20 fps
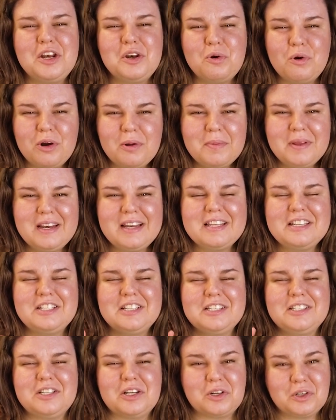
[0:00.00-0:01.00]
Norman is
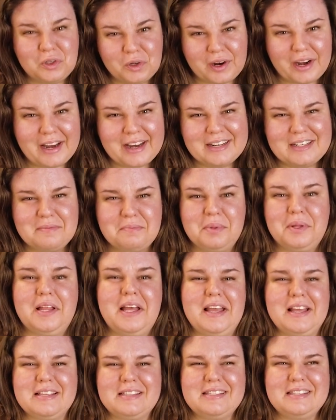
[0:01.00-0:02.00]
just a great
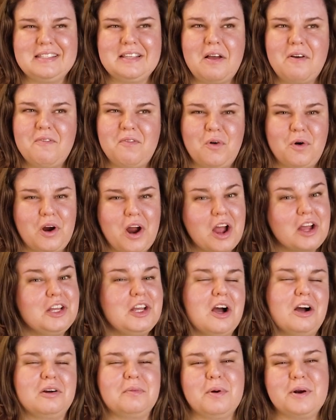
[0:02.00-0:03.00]
place for a
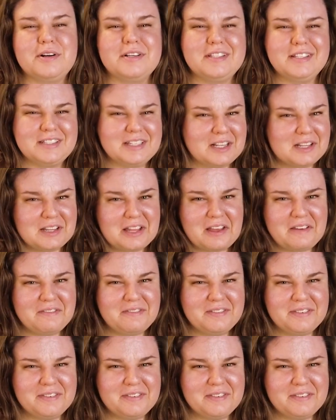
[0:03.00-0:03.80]
young person to live.